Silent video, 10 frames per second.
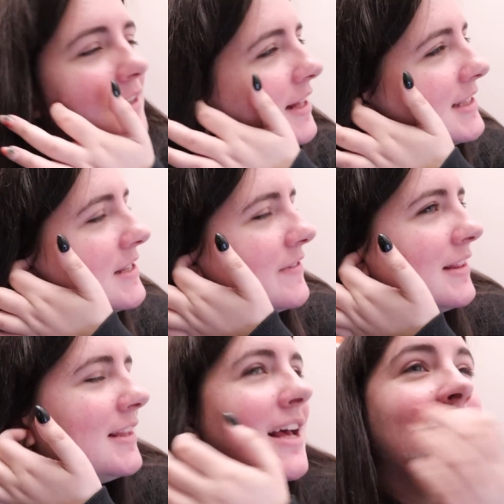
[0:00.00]
that's
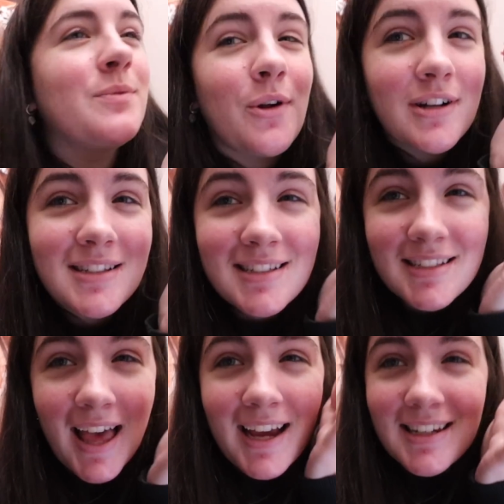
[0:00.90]
even less words
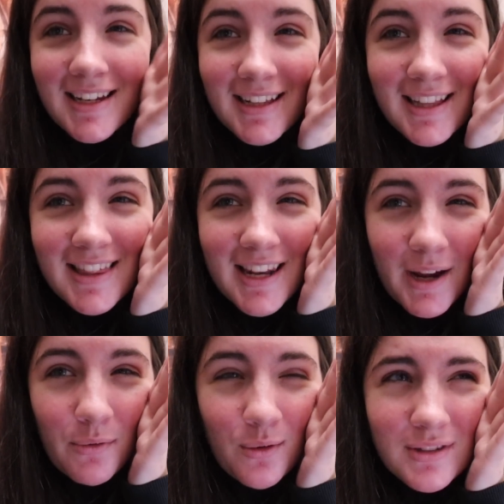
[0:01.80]
technically that
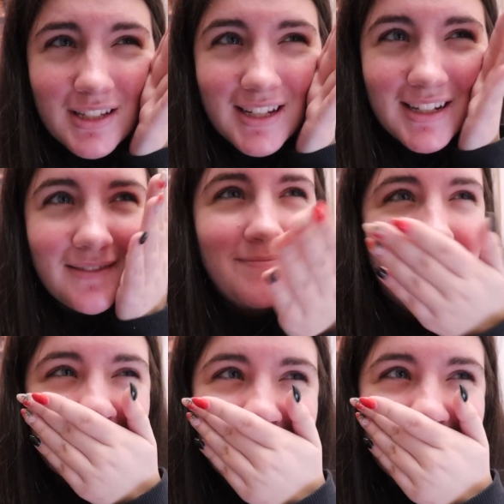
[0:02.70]
I wrote today.
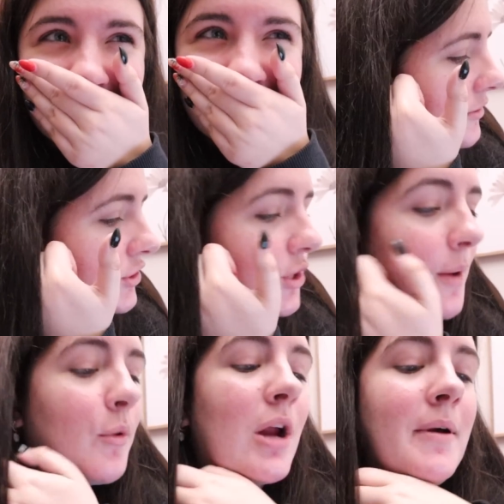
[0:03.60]
So
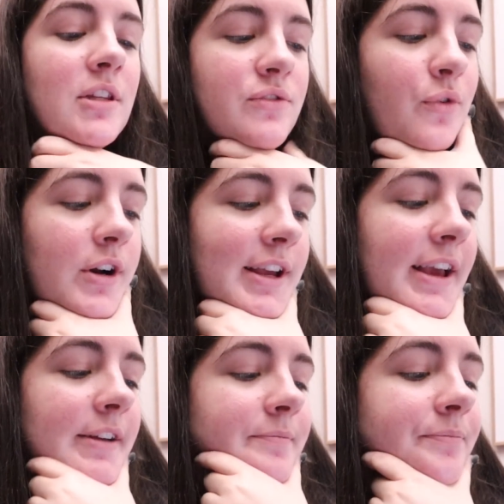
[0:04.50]
I'm worried about this
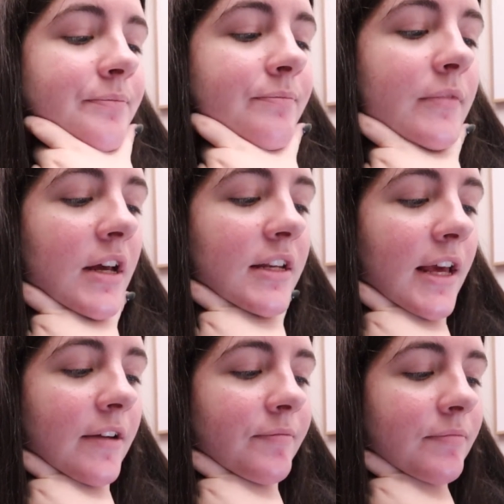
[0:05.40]
4K a
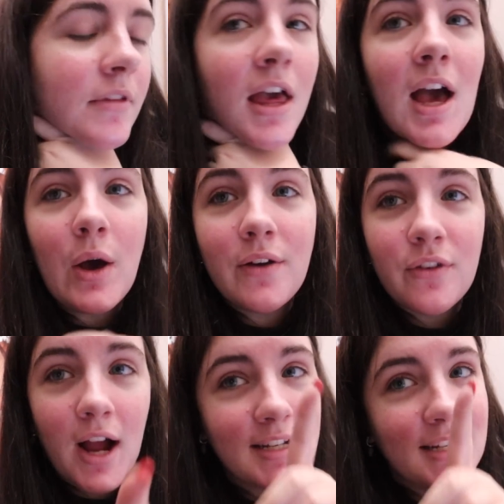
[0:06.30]
day.
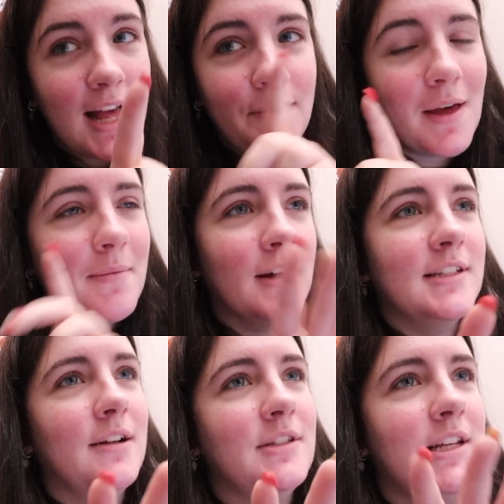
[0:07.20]
However, I did have that
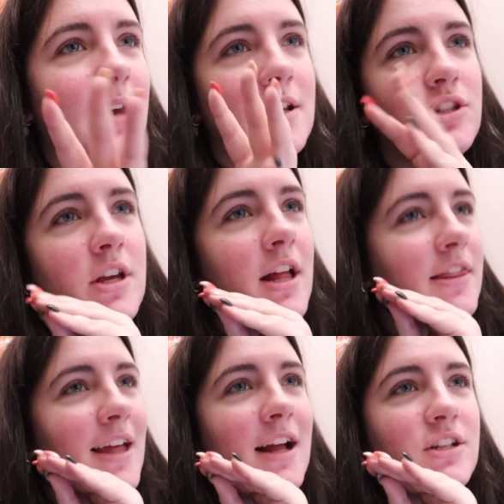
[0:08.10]
meltdown today,
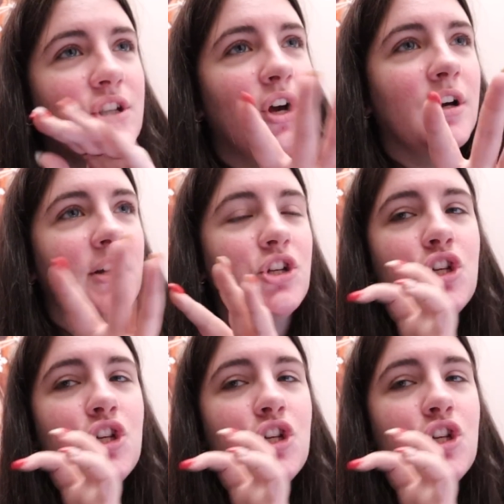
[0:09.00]
and that took a